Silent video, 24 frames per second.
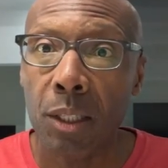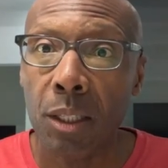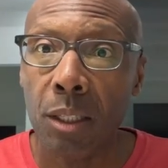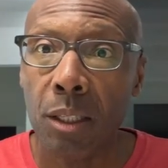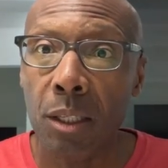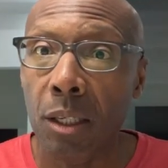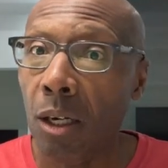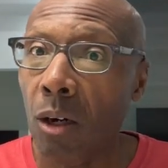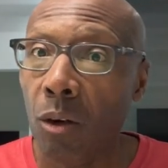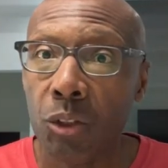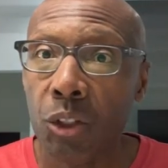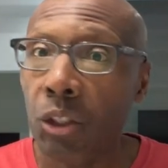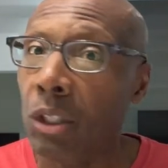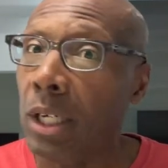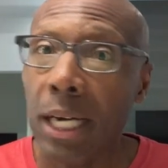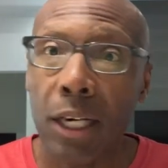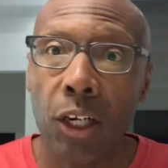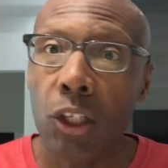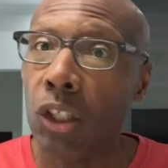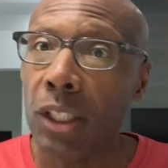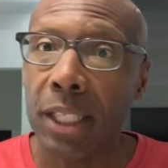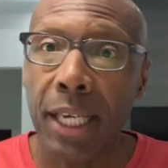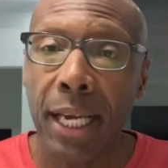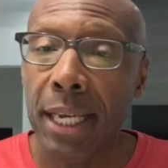You know, you got to
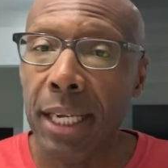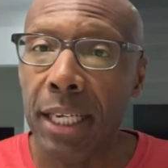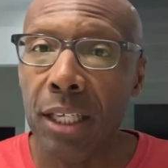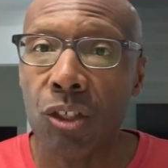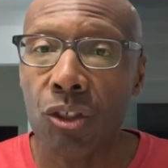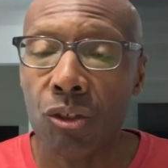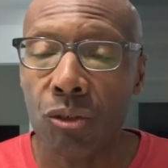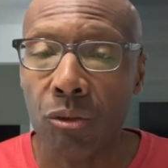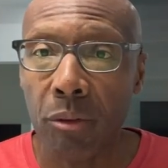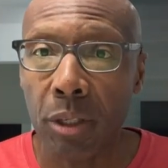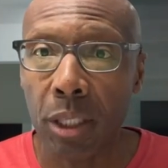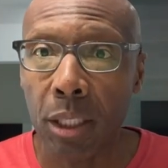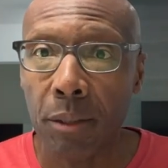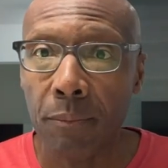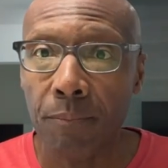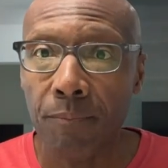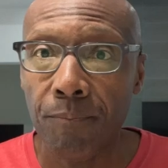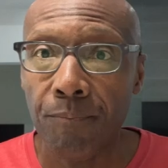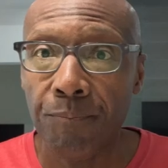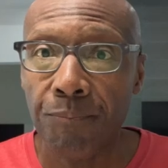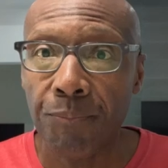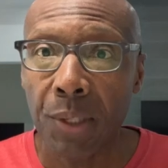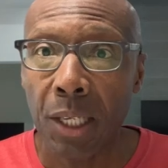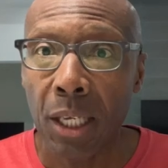look at history.
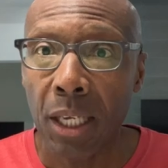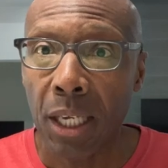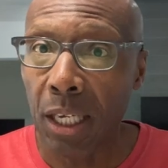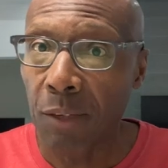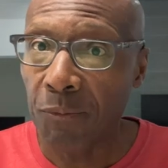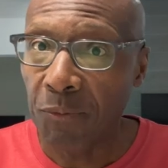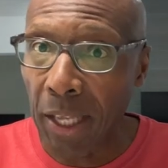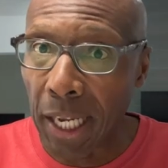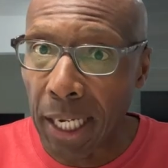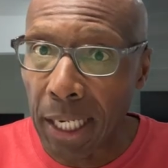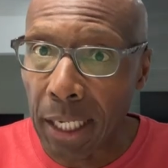If they